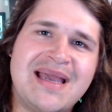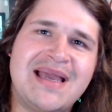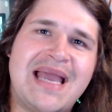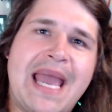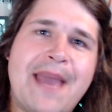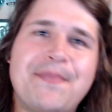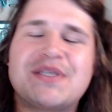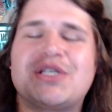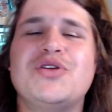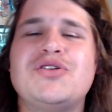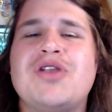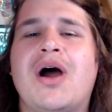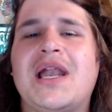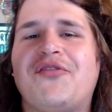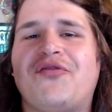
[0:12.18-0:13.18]
Episode
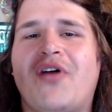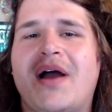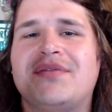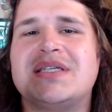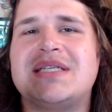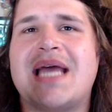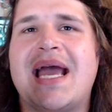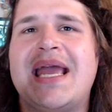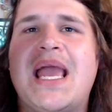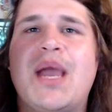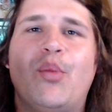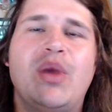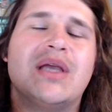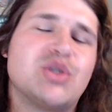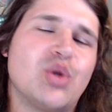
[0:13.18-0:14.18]
95 today,
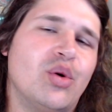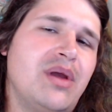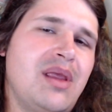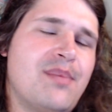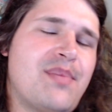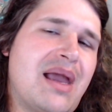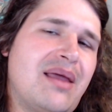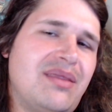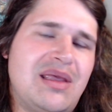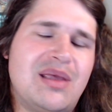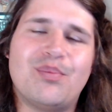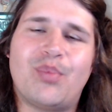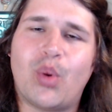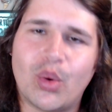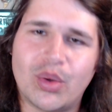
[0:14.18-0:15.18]
and we are talking about the
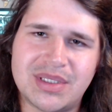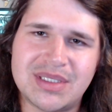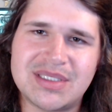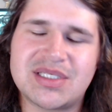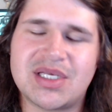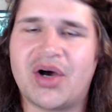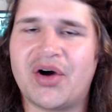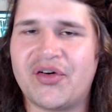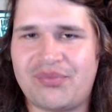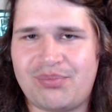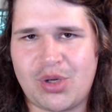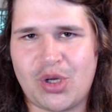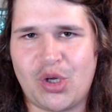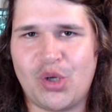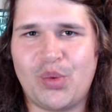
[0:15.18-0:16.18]
importance of
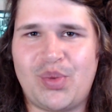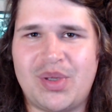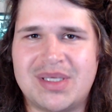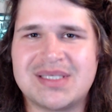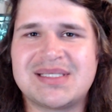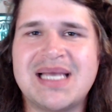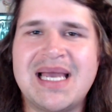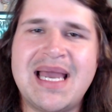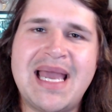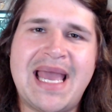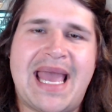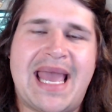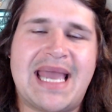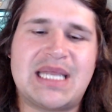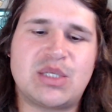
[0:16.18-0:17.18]
purpose.
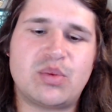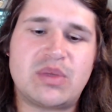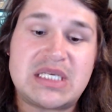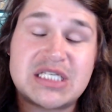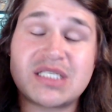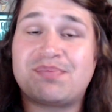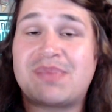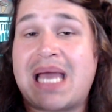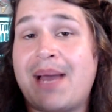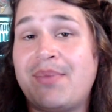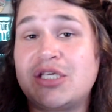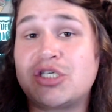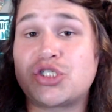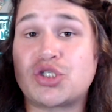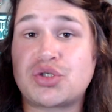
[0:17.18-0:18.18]
And this is
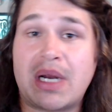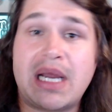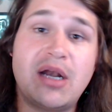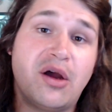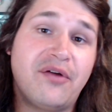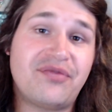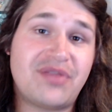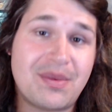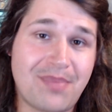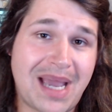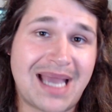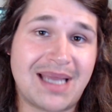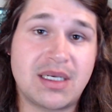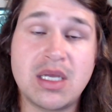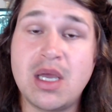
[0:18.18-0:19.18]
coming straight off the
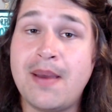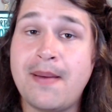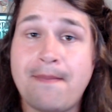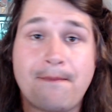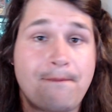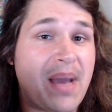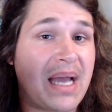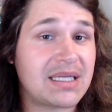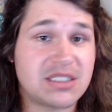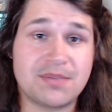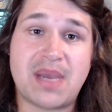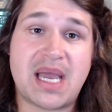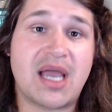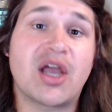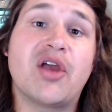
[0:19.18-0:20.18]
bat, back to
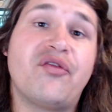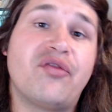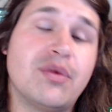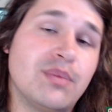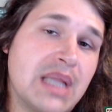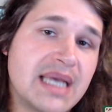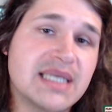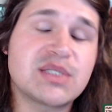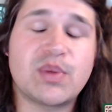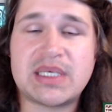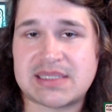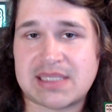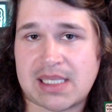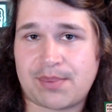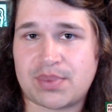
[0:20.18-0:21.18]
back from last
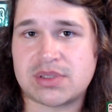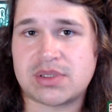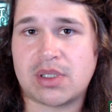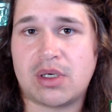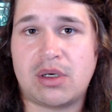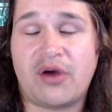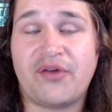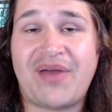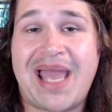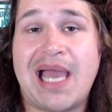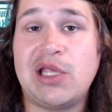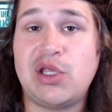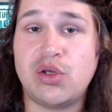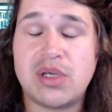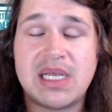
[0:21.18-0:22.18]
week's episode of how
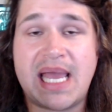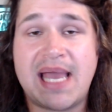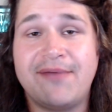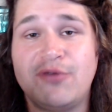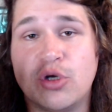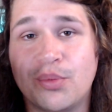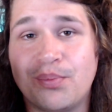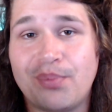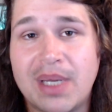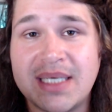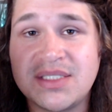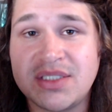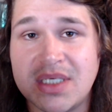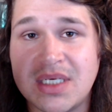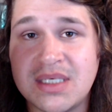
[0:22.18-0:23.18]
you can have your
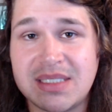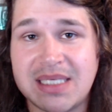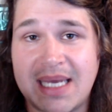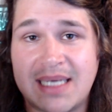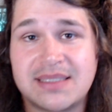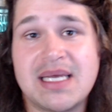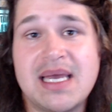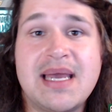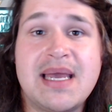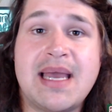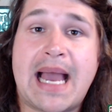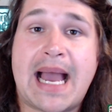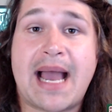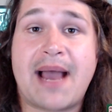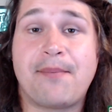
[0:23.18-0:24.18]
best year yet
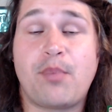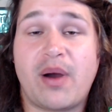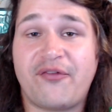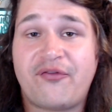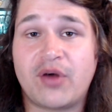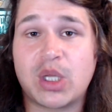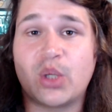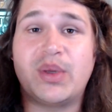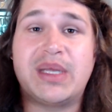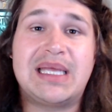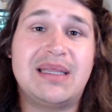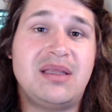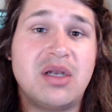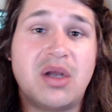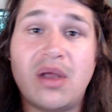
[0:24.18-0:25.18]
by following,
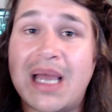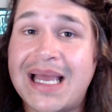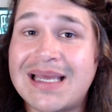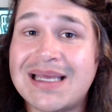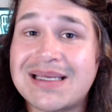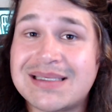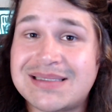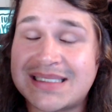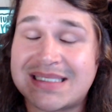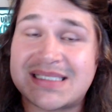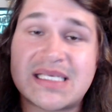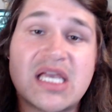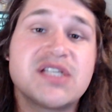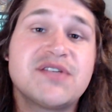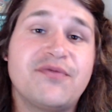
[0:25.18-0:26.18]
a
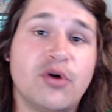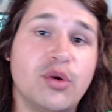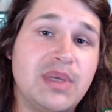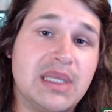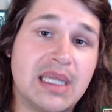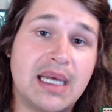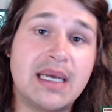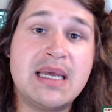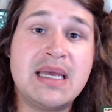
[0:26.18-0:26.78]
success formula,